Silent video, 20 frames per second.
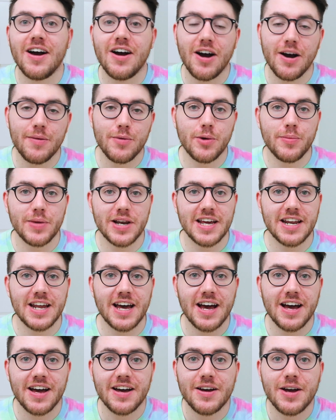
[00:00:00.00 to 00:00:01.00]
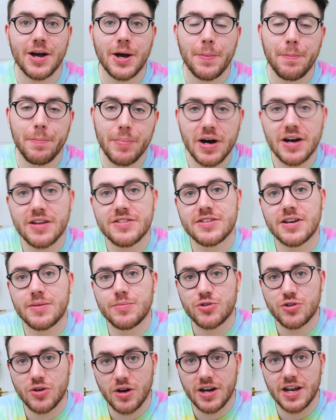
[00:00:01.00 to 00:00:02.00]
I'm not a millionaire, but I'm
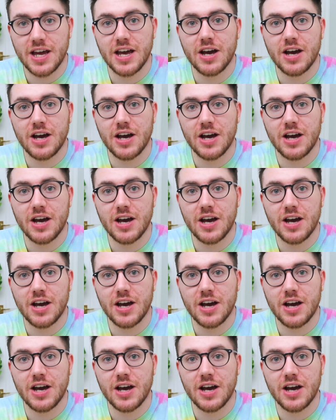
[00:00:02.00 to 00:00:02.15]
trying to